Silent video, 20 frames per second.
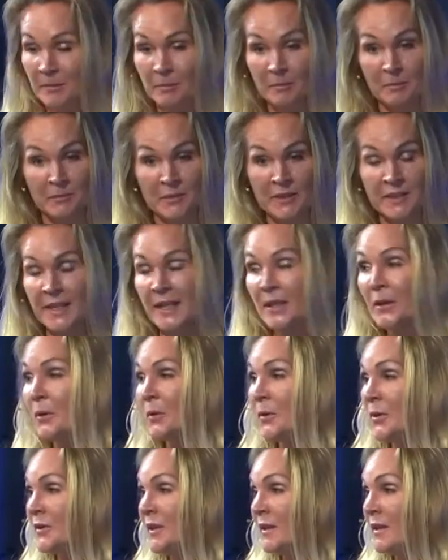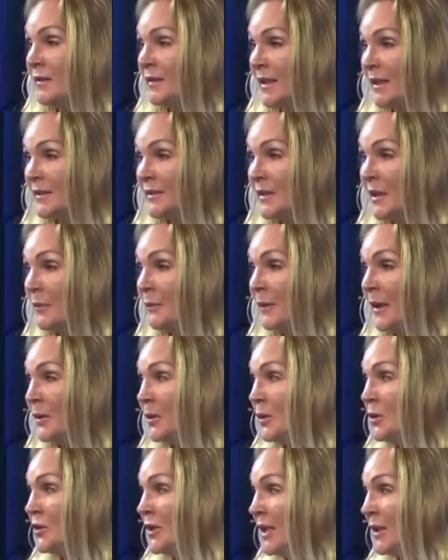stakeholders in the textile value
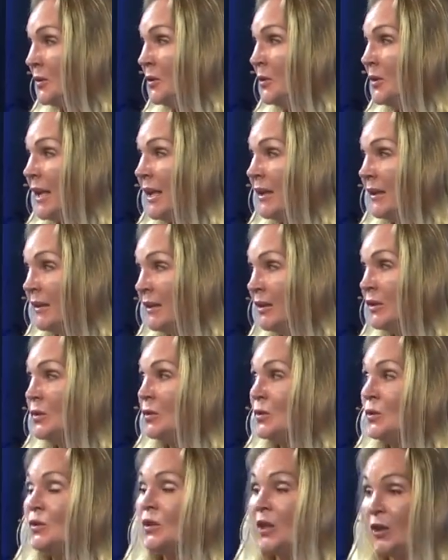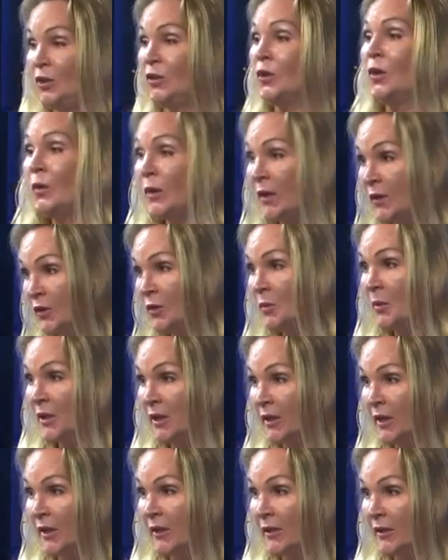chain together to start talking to one
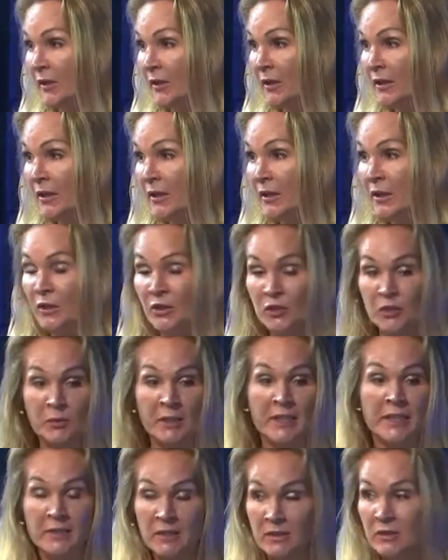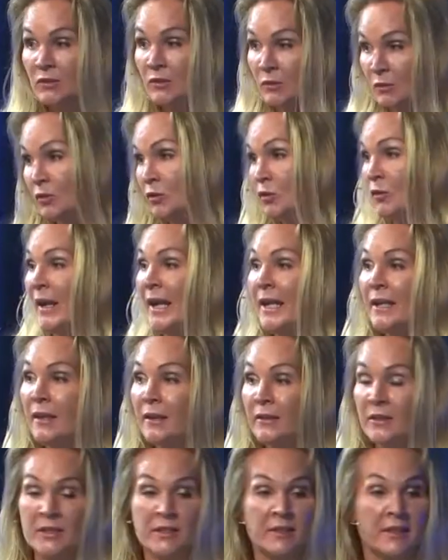another, to try and
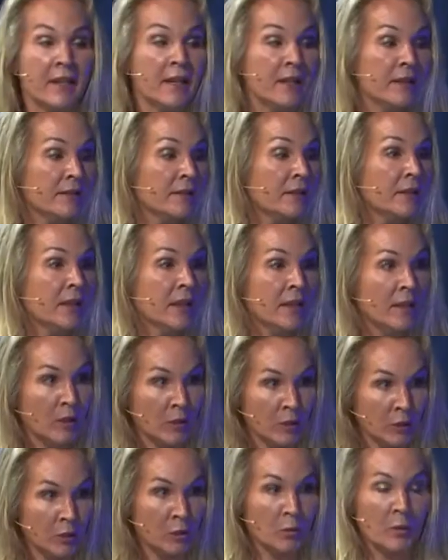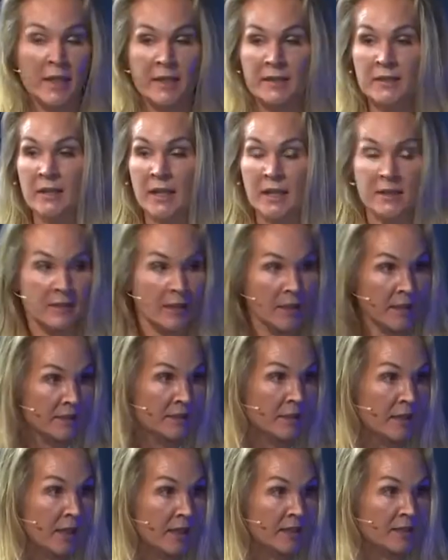understand you as
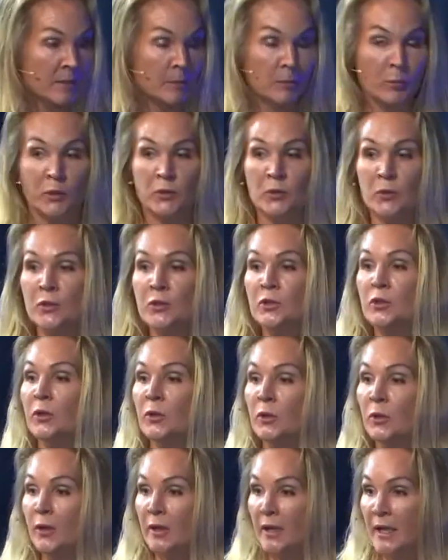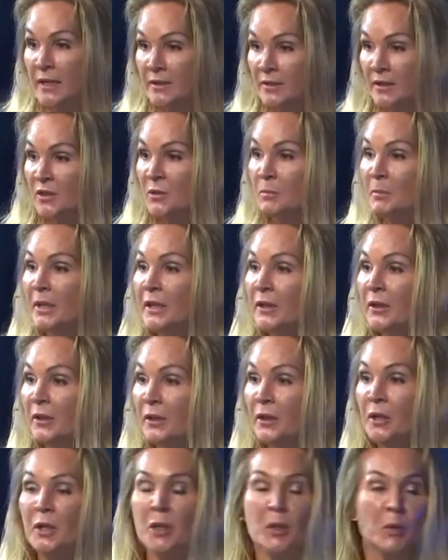a producer or as a spinner,
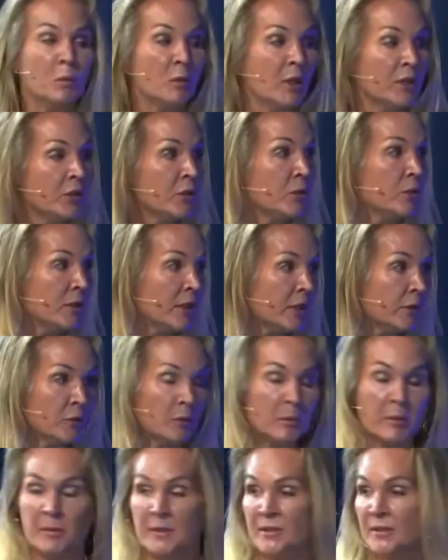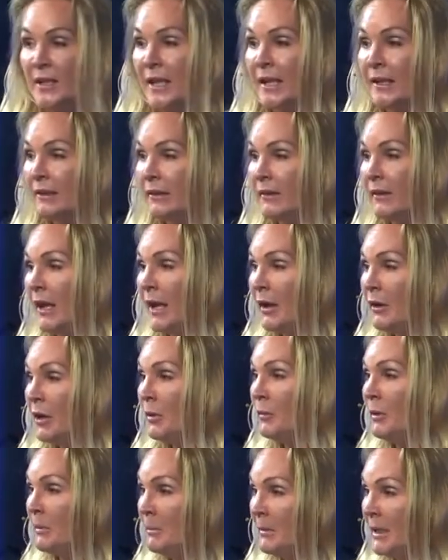what you need from a recycler. How can
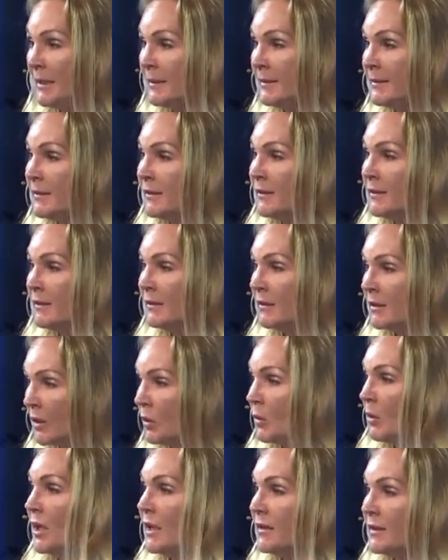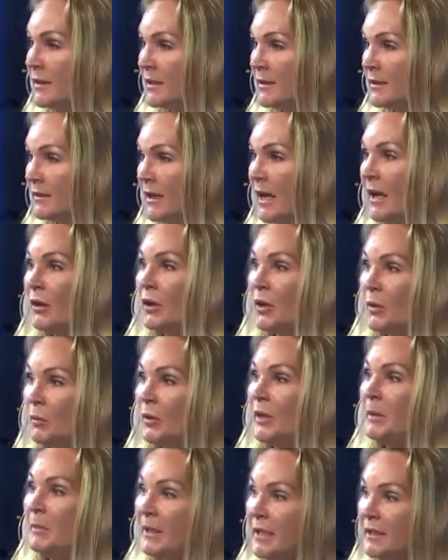we meet the qualities? How can
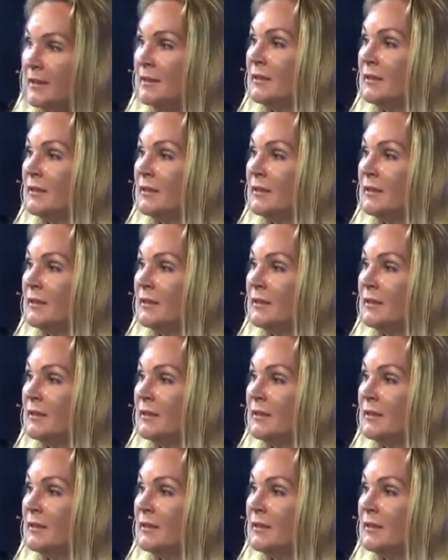we meet